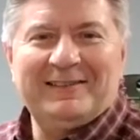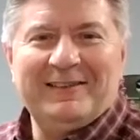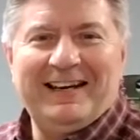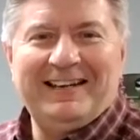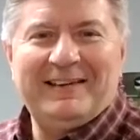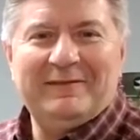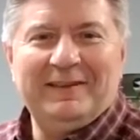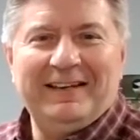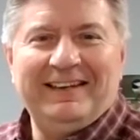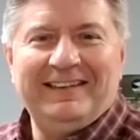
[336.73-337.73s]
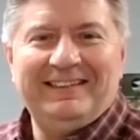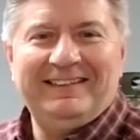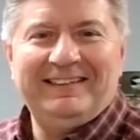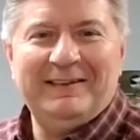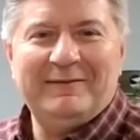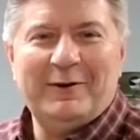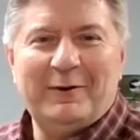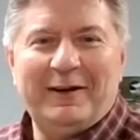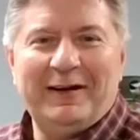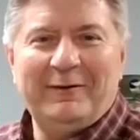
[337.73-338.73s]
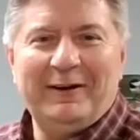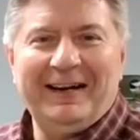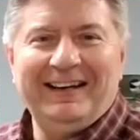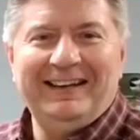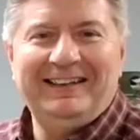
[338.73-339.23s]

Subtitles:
So yeah, definitely give Corey a ring.